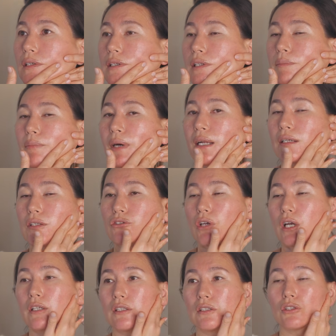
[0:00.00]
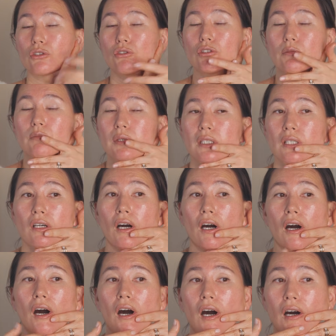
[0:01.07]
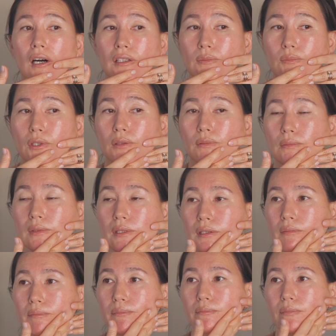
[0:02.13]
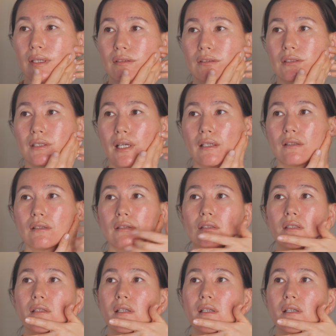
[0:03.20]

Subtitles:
Lymphatic drainage shouldn't be hard movement, very gentle